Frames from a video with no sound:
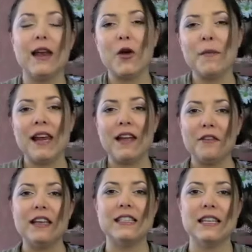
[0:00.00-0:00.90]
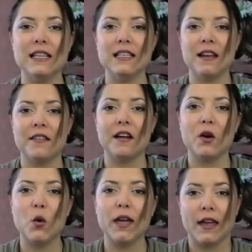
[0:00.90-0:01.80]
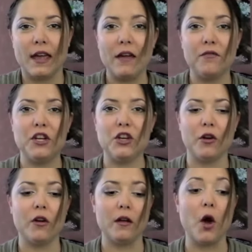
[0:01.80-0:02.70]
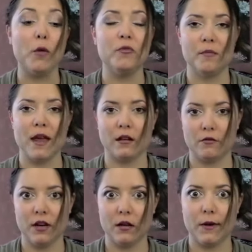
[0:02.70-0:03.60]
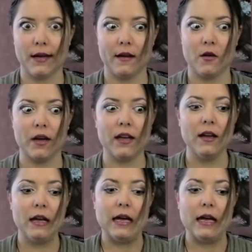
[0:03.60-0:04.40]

Hello, my lovelies. Here's another quick hair video. I hope to make it really quick anyway.